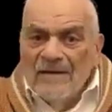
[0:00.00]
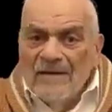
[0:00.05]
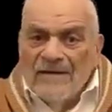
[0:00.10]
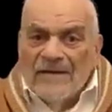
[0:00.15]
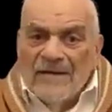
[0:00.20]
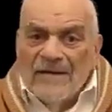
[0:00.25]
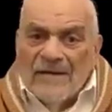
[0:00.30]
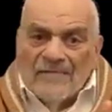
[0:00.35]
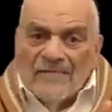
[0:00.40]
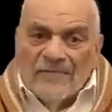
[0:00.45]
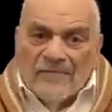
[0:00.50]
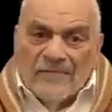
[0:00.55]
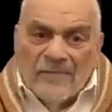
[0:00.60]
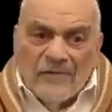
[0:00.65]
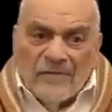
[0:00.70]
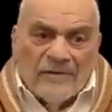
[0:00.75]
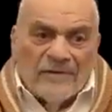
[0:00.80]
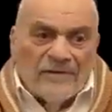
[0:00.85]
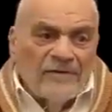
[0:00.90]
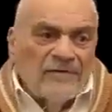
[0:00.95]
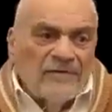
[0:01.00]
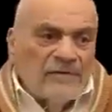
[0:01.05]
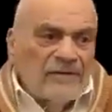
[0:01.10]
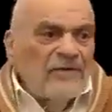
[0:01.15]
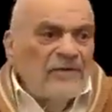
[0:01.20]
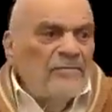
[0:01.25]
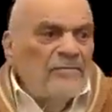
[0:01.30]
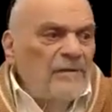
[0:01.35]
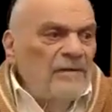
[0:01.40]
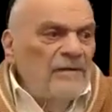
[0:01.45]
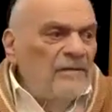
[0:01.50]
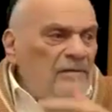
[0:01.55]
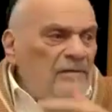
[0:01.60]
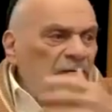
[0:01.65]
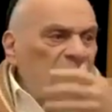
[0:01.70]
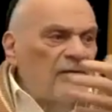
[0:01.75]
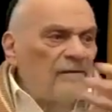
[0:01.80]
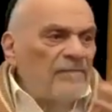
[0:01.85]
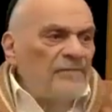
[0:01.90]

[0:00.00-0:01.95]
that forced Germany to the